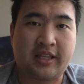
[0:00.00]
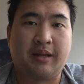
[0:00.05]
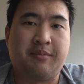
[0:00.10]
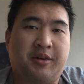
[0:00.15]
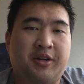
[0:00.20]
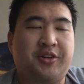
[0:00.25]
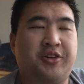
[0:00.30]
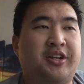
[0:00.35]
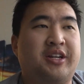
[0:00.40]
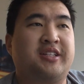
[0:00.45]
that I'm
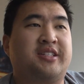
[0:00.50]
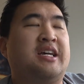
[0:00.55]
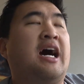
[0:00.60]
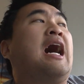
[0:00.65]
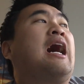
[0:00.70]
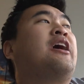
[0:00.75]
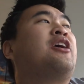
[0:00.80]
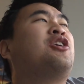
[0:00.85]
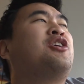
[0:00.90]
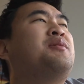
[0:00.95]
not going to get
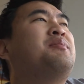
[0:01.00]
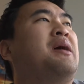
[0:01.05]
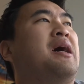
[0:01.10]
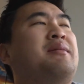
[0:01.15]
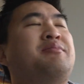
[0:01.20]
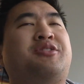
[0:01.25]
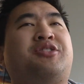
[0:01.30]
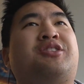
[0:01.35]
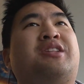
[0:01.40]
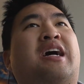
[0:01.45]
tired, but
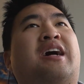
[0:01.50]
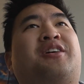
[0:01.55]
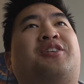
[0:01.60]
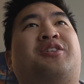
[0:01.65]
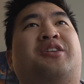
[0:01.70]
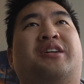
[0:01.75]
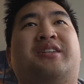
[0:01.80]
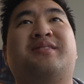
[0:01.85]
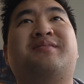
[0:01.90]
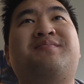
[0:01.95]
I'm just not
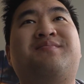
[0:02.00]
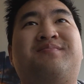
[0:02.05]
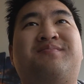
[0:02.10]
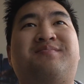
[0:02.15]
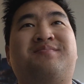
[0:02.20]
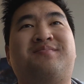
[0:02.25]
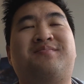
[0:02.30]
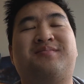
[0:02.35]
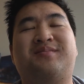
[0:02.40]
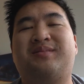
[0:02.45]
going to
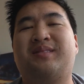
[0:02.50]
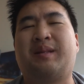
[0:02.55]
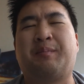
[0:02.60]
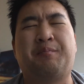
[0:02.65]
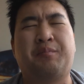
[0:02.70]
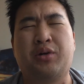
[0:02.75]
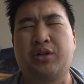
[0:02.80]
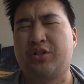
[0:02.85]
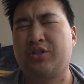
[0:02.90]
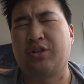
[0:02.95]

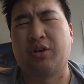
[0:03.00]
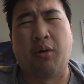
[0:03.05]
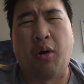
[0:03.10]
push so